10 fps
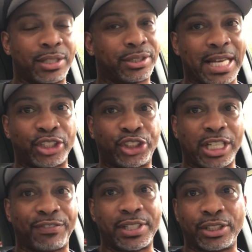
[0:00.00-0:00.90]
You see it's
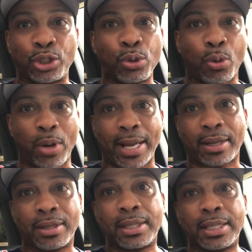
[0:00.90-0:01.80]
shifting too quick,
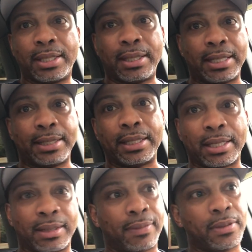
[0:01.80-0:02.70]
and
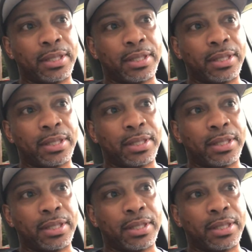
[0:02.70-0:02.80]
uh,